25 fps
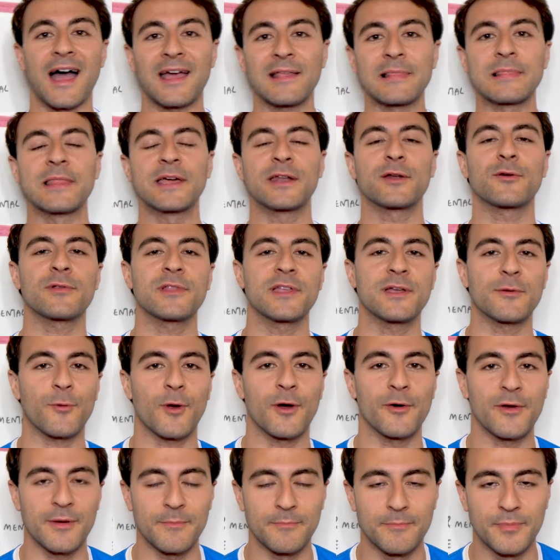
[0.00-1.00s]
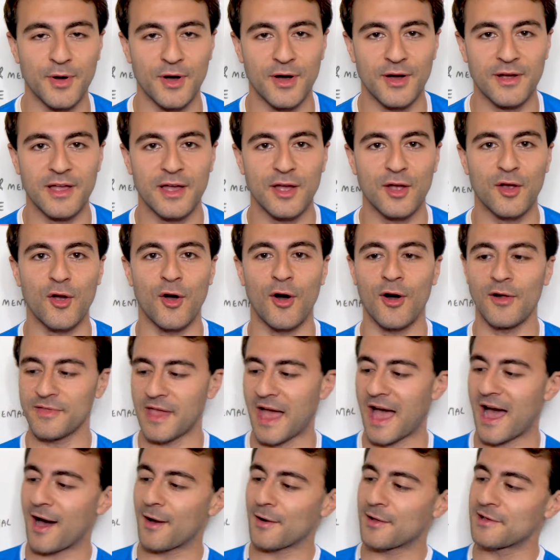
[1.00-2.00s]
I literally wrote a book called
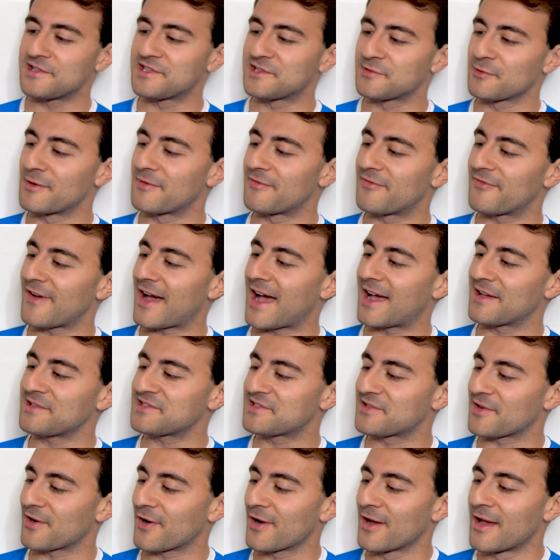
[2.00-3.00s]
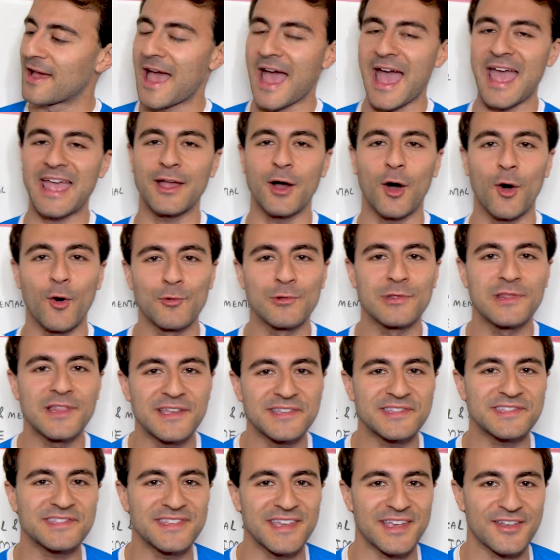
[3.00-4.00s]
How to Swim Faster, a
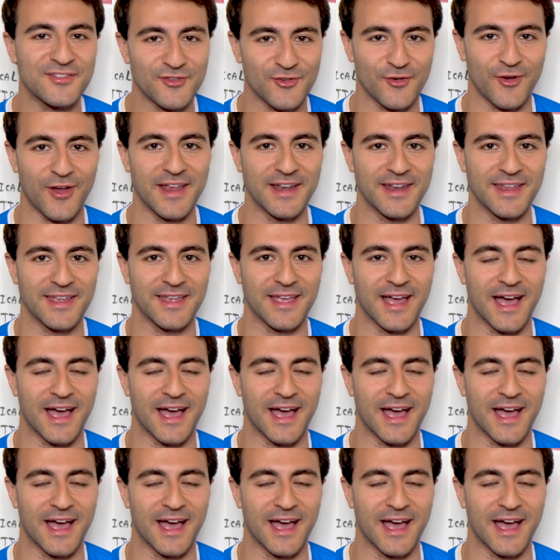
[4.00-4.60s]
Holistic Training